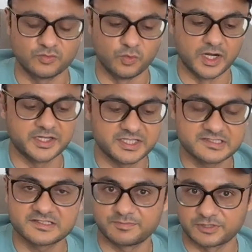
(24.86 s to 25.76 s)
one of
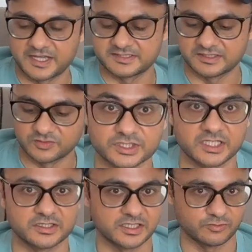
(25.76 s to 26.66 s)
these is a present,
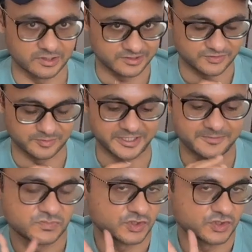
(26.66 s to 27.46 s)
and then one's for me.